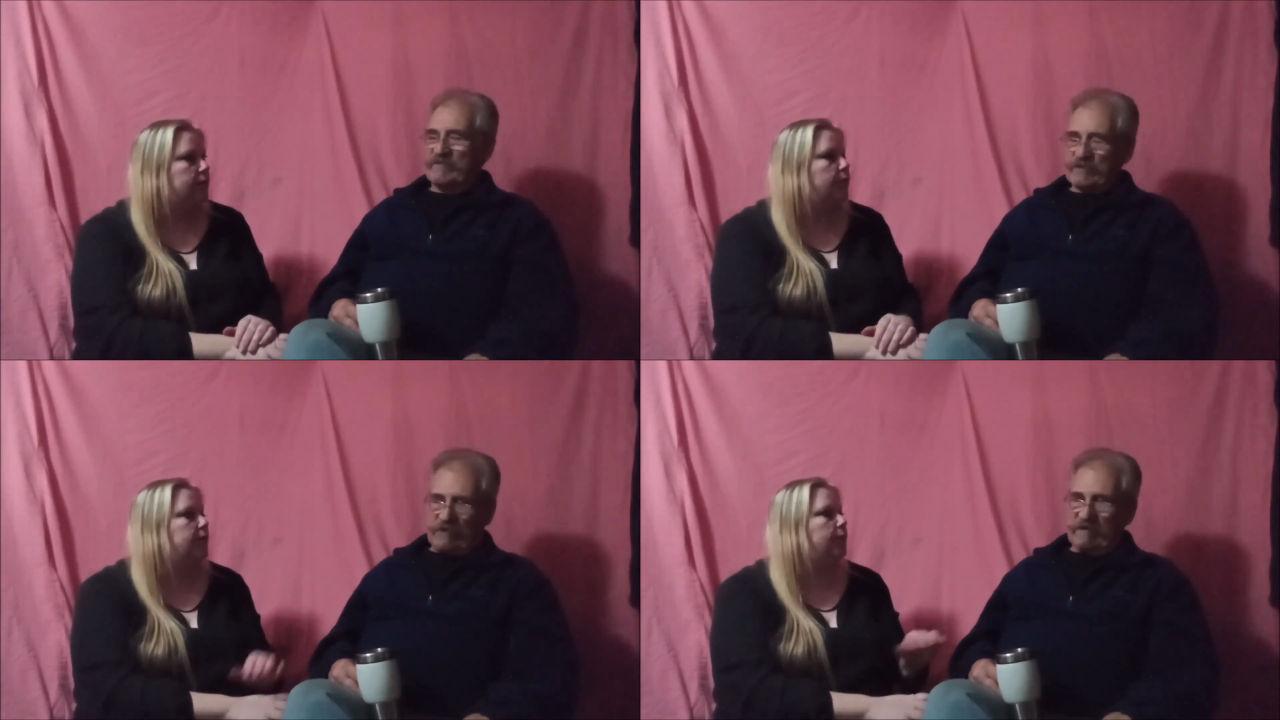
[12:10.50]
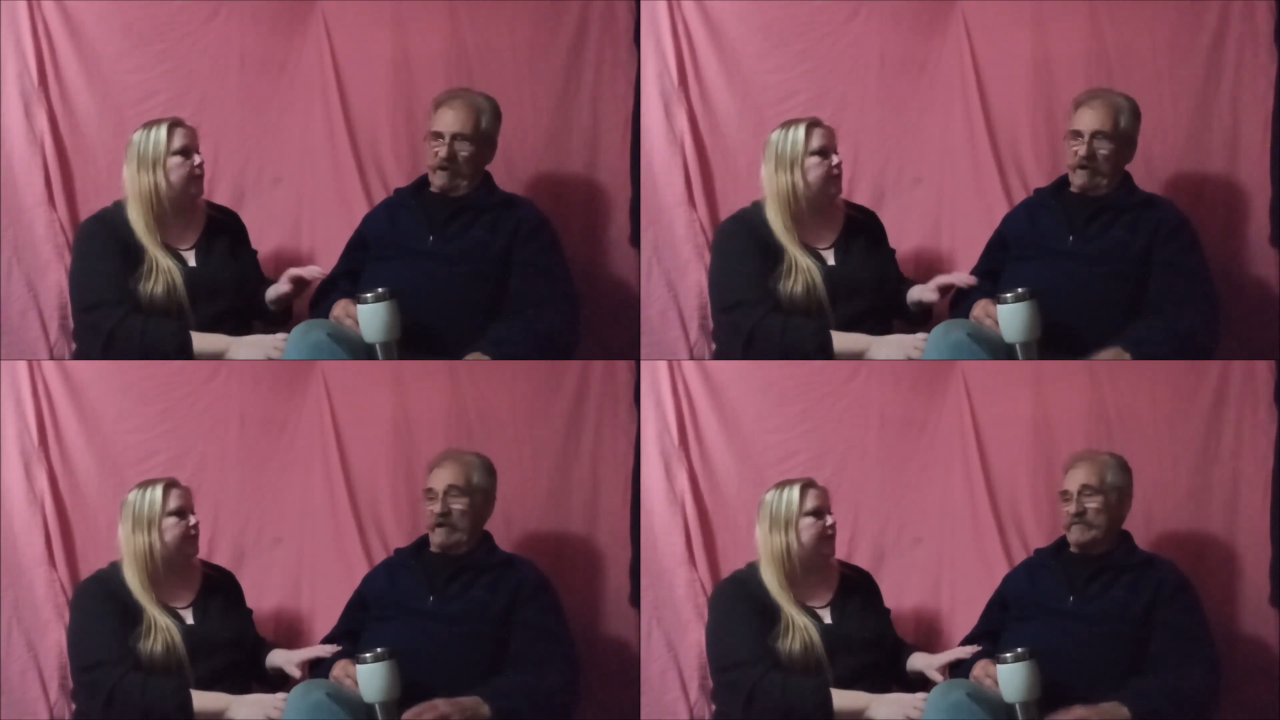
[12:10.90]
Speaker 1: this. What,
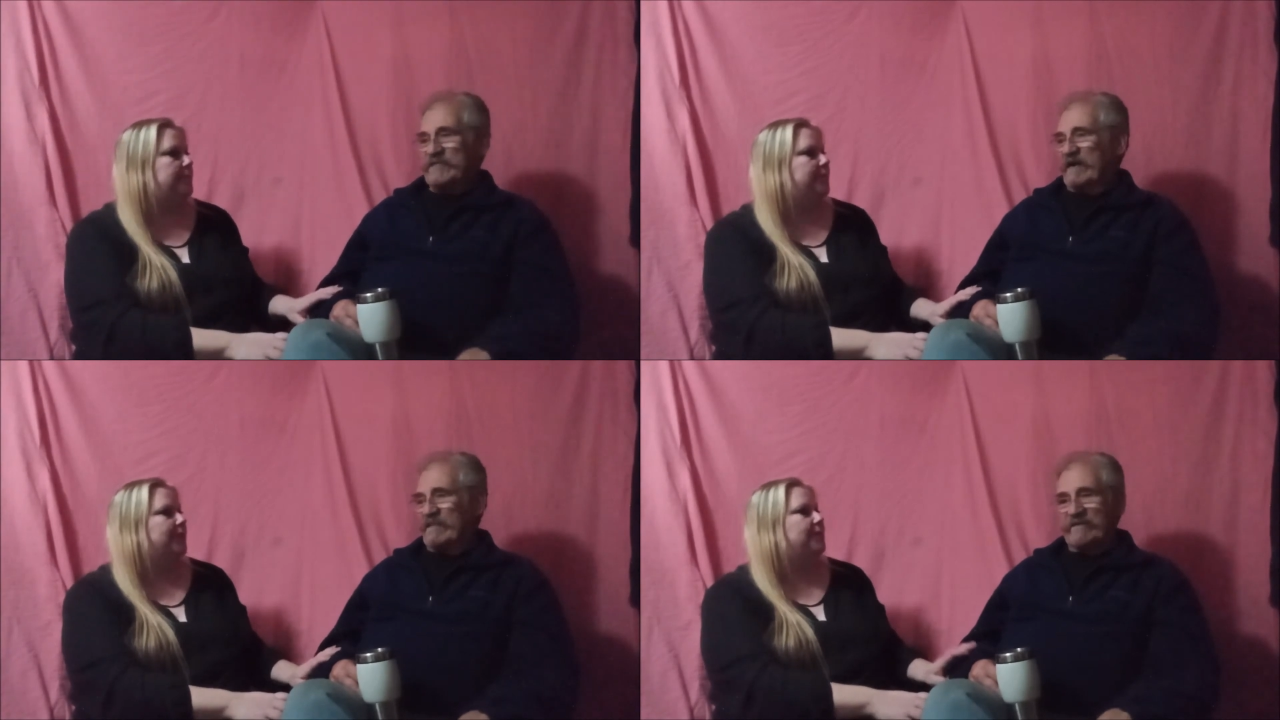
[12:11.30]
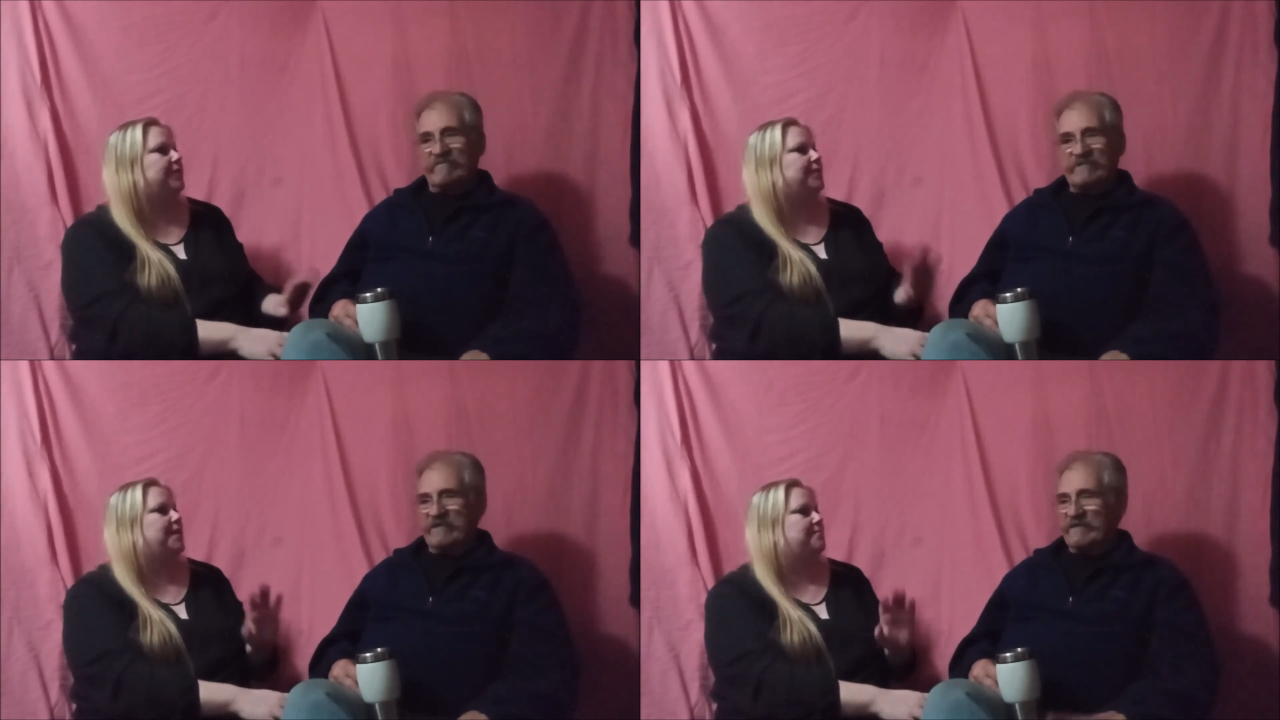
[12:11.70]
what's I'll, her name? I'll
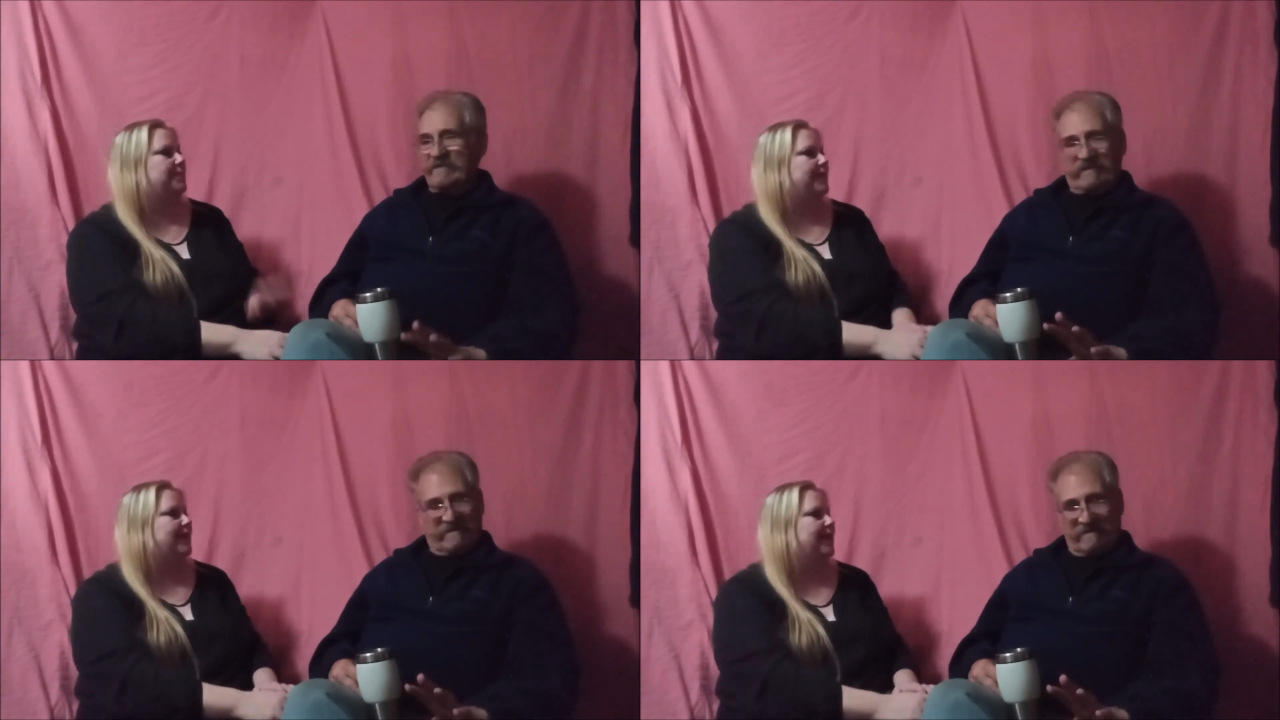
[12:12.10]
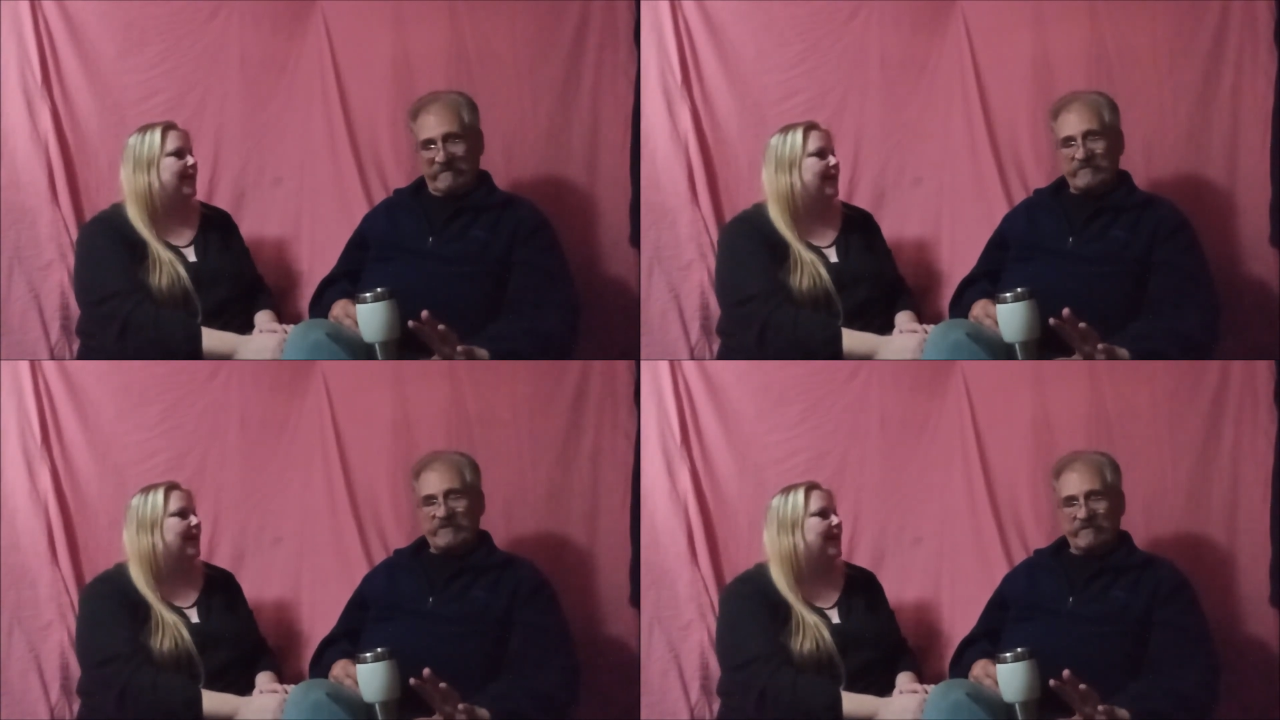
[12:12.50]
even tell. Yeah,
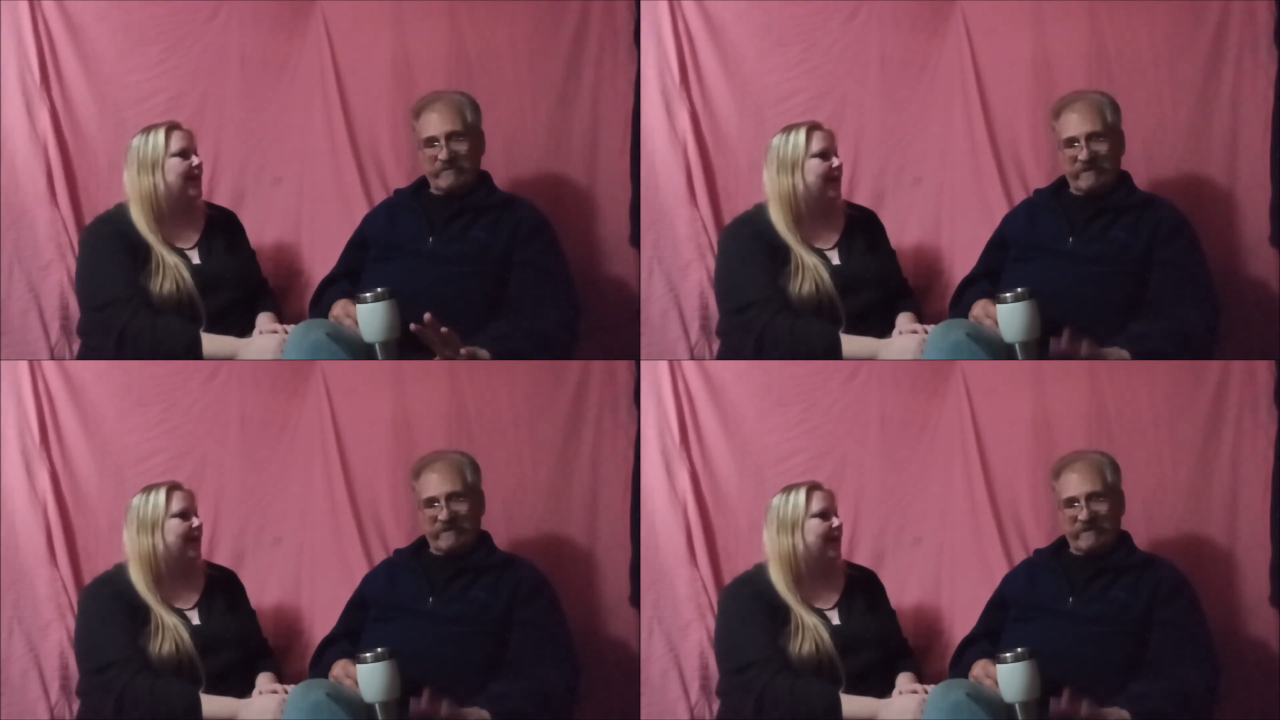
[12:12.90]
I'll say her